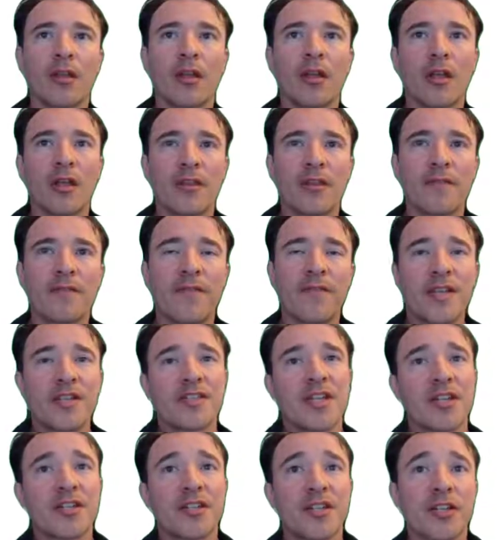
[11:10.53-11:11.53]
The phase
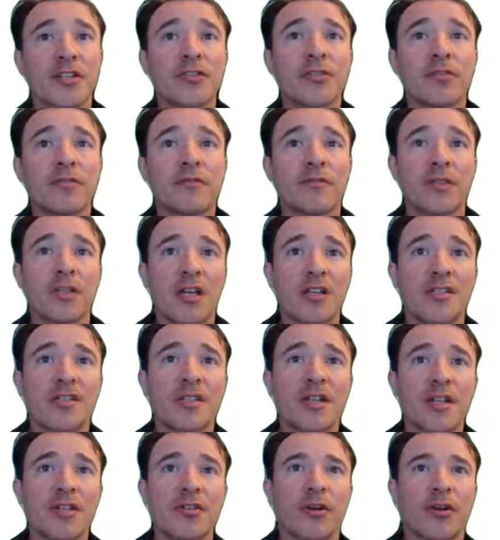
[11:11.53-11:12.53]
tangential
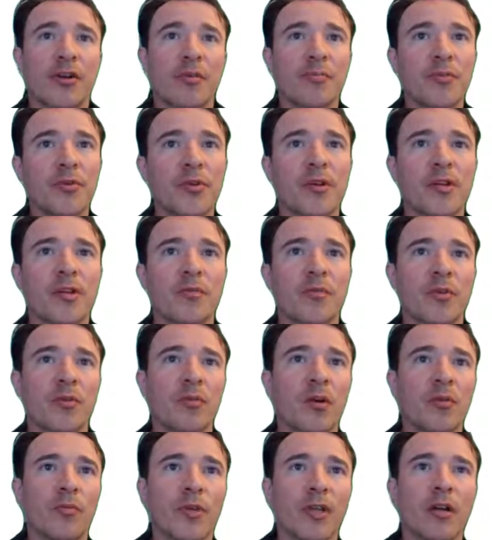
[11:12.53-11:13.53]
velocities are computed with
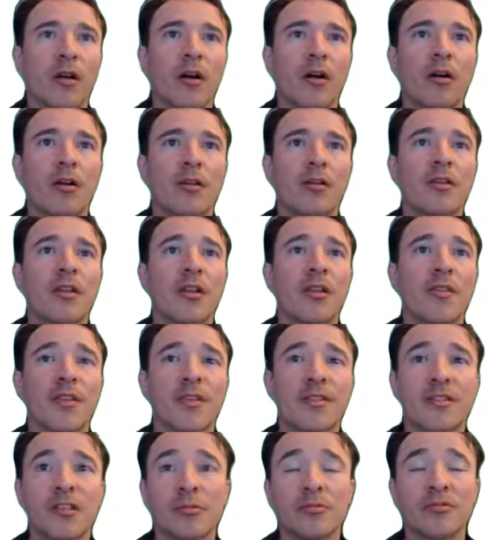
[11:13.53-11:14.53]
what we call the
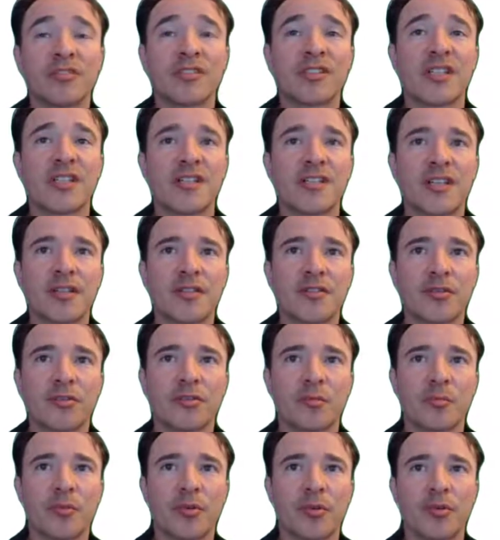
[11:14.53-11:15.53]
double C stencil
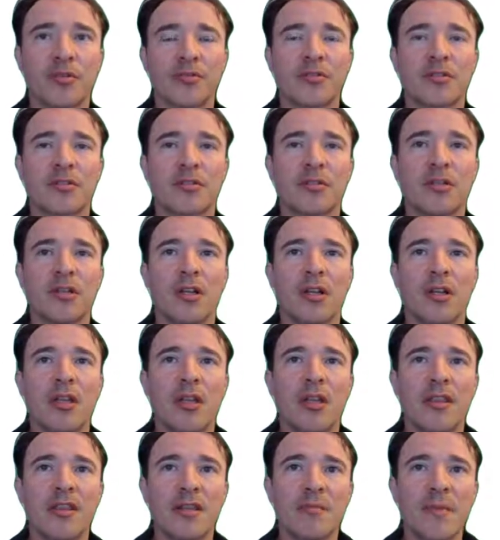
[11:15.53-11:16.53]
approach.
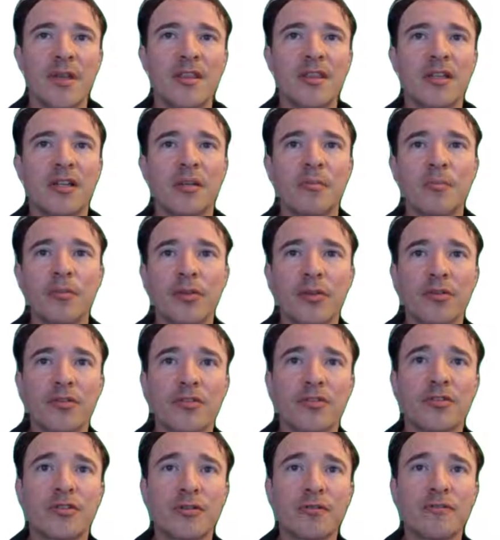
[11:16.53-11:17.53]
The method
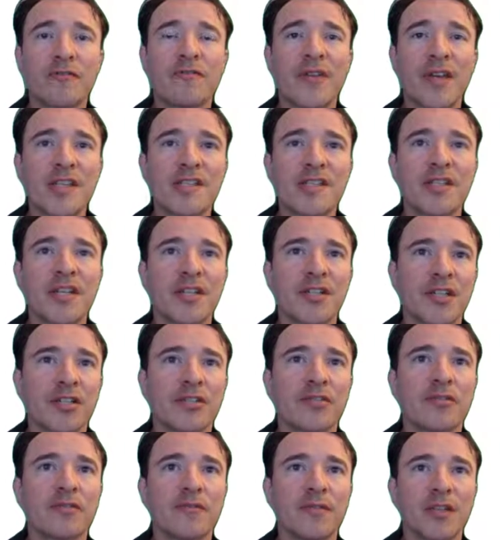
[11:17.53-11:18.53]
computes two phase
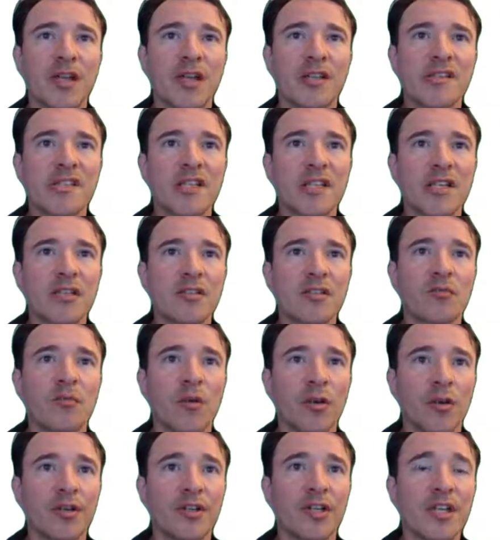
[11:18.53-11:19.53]
tangential velocities,
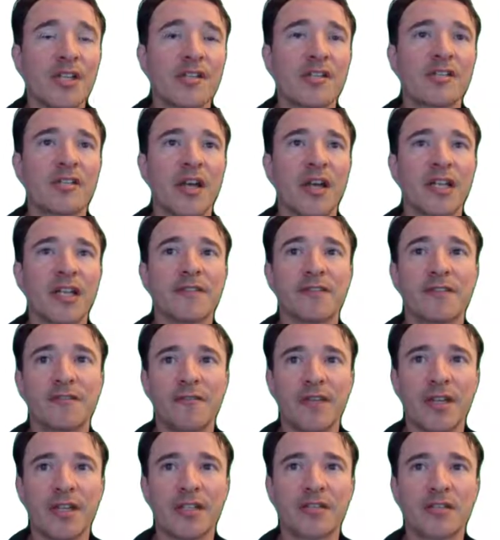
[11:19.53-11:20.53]
one on each side of a
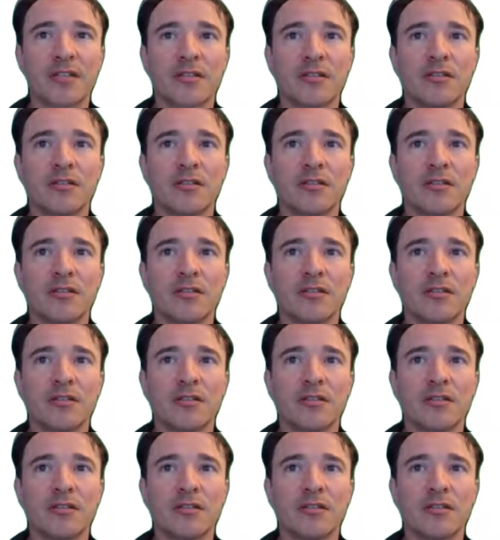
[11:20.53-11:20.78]
face.